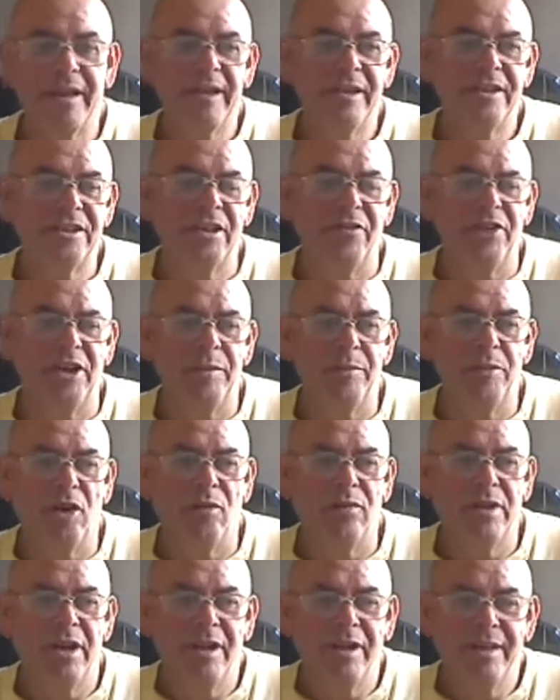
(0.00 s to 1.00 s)
Silver
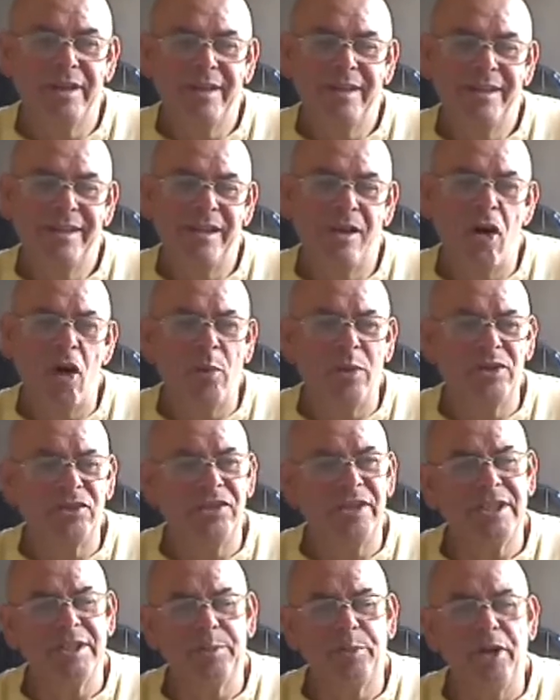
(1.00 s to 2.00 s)
Moon, always
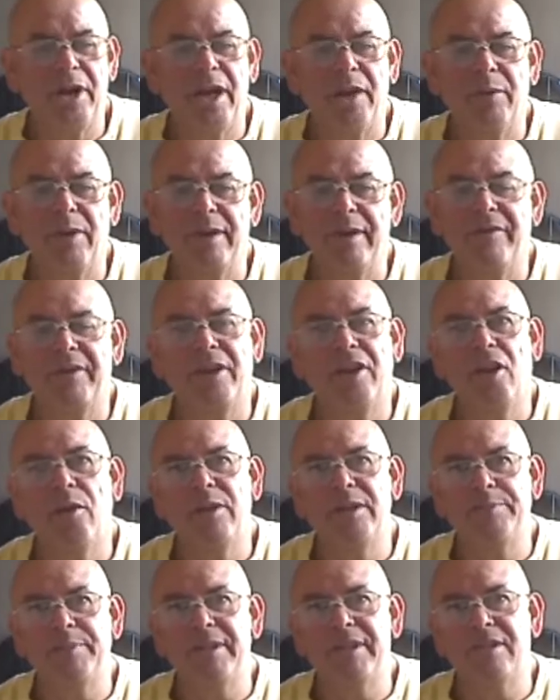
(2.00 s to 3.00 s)
run disappointingly whenever the
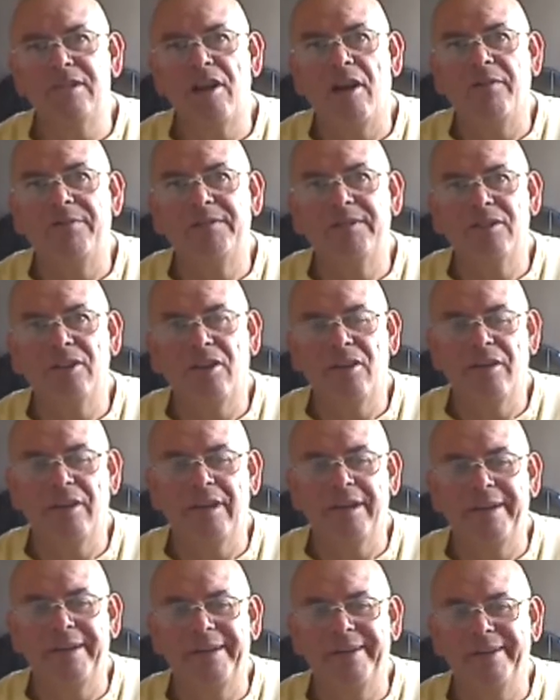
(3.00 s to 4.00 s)
going's been soft,
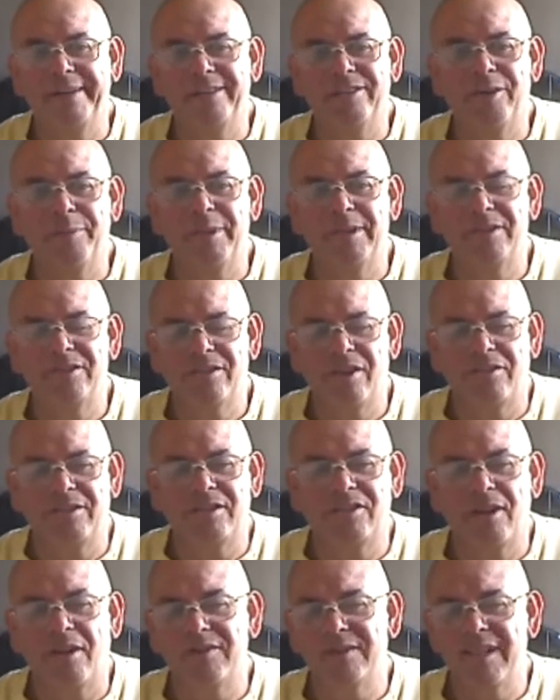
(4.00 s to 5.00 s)
and it's going to be on
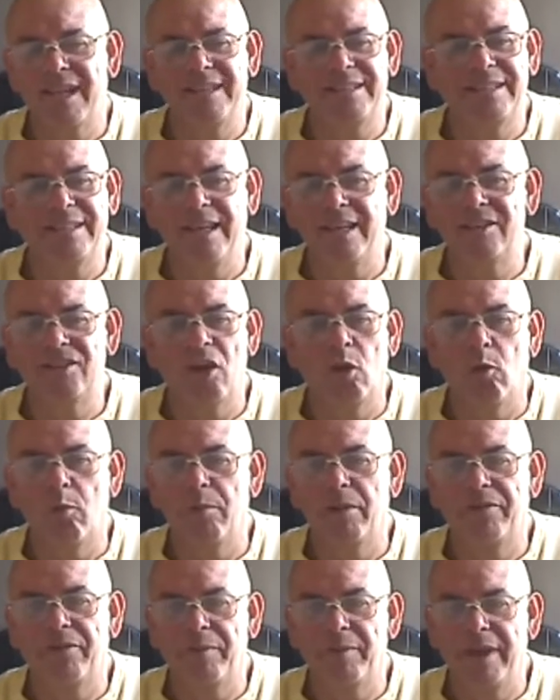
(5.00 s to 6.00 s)
the soft side today, so it
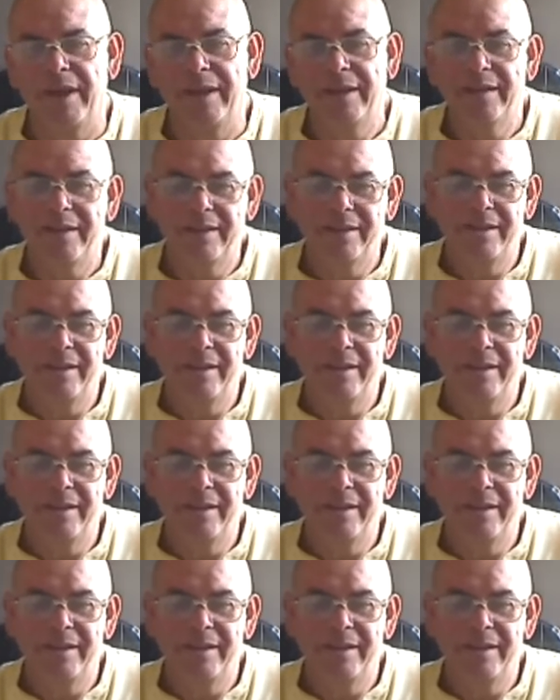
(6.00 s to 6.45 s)
won't be for me.